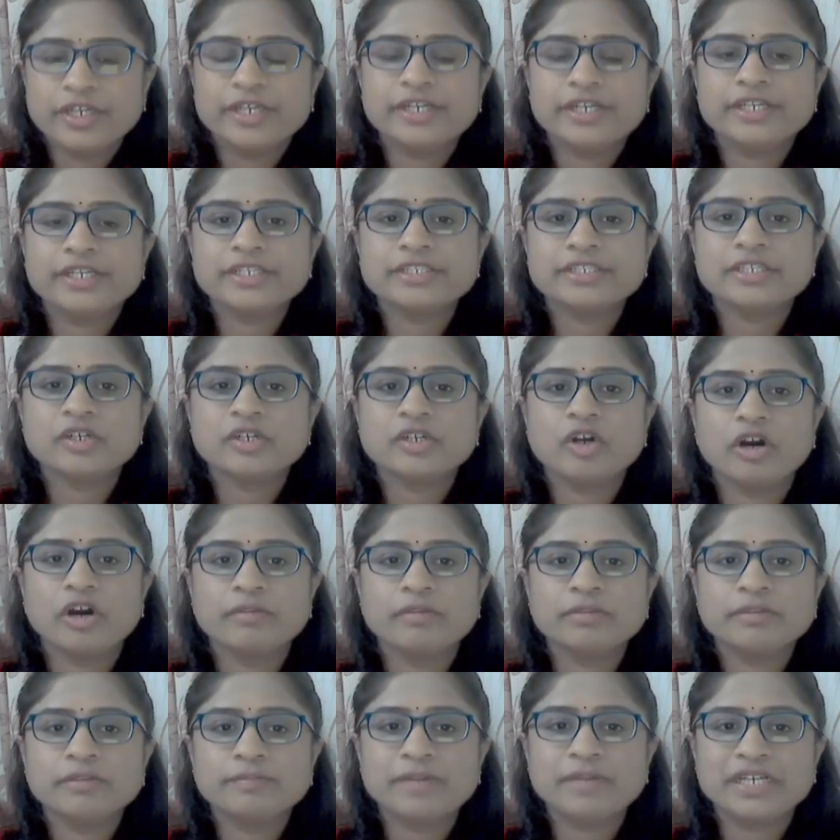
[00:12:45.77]
It is the
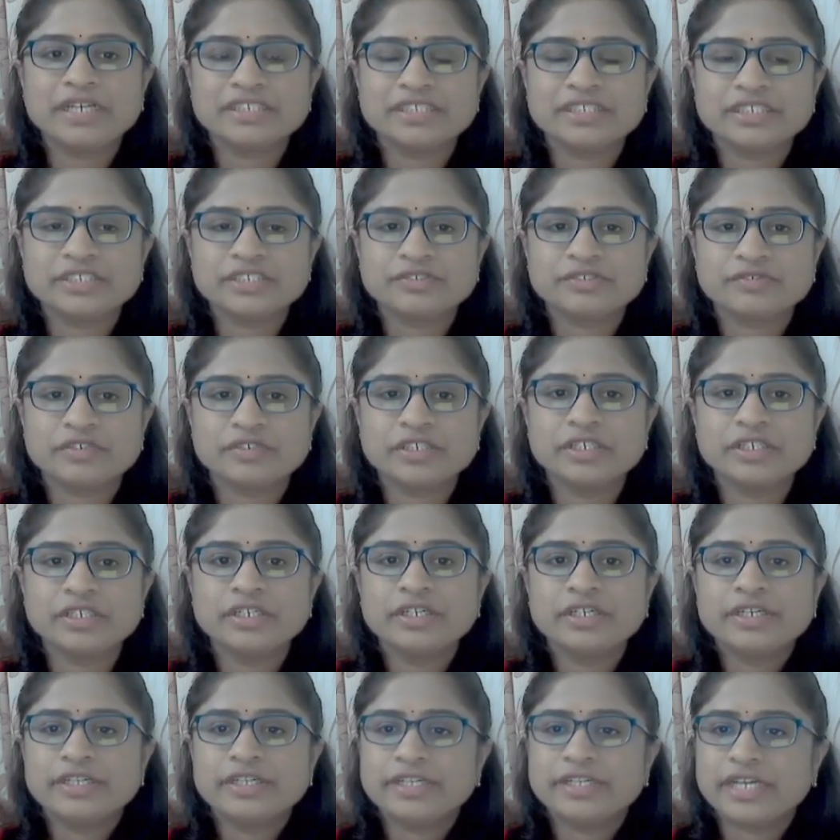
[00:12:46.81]
common passage for
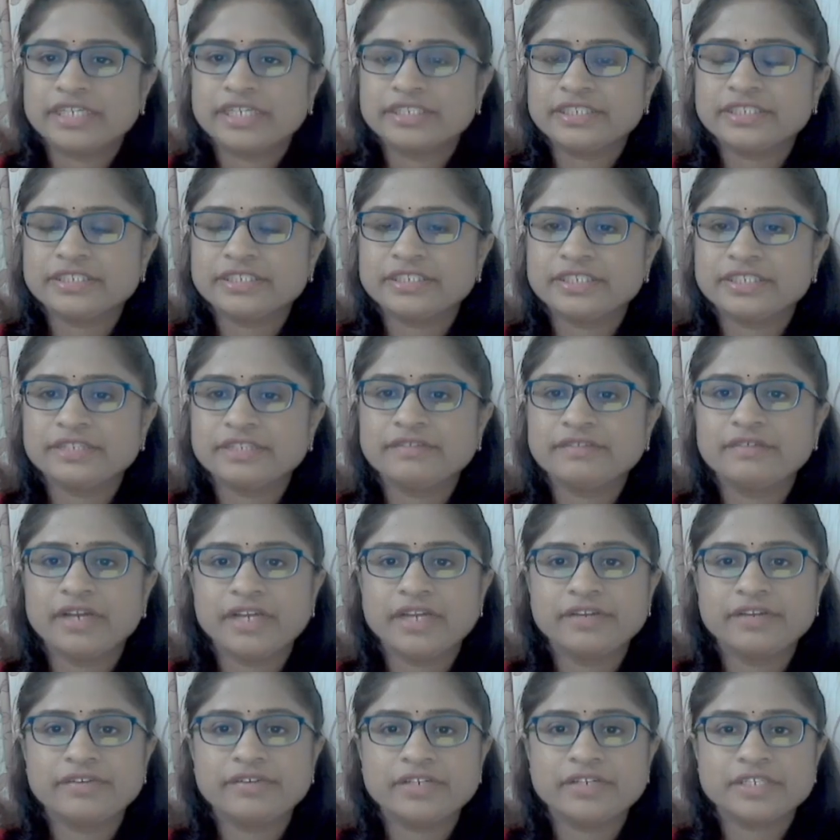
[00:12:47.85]
digestive
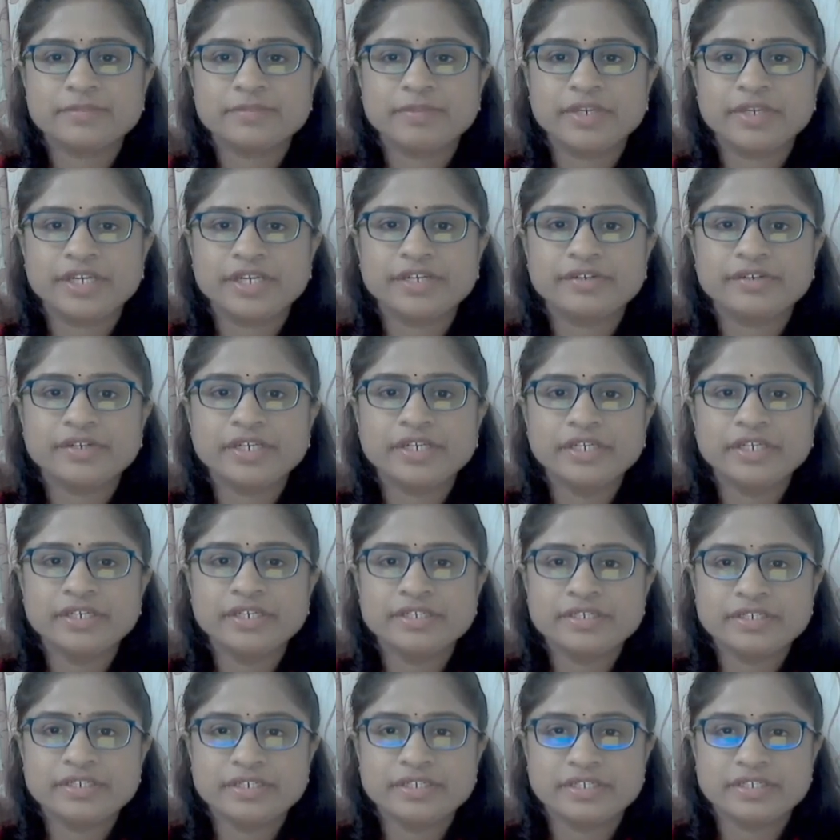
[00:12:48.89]
and respiratory
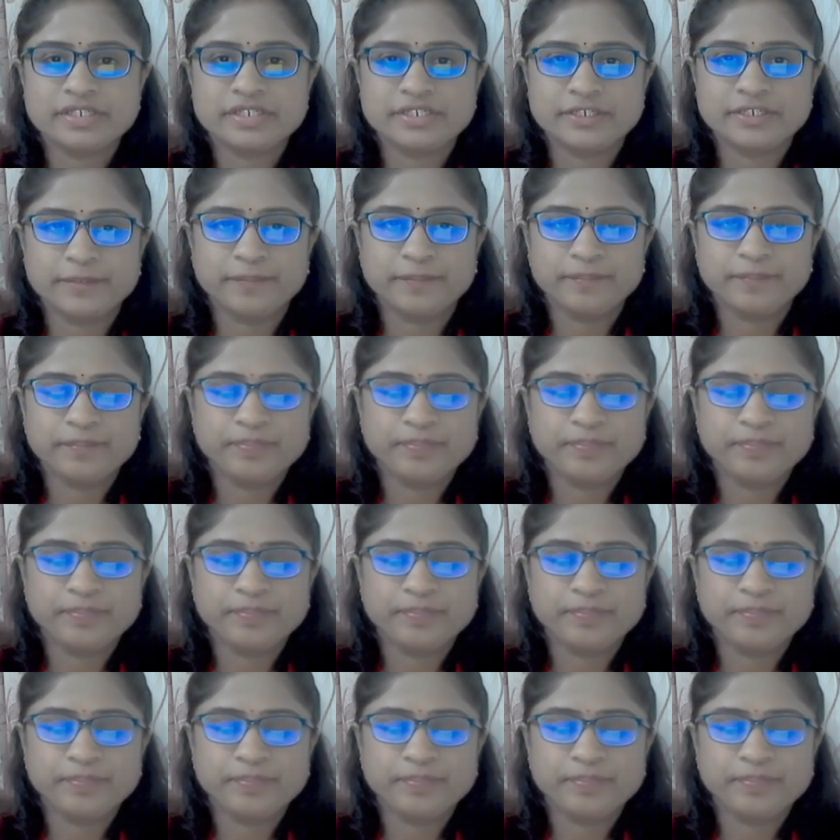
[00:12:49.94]
system.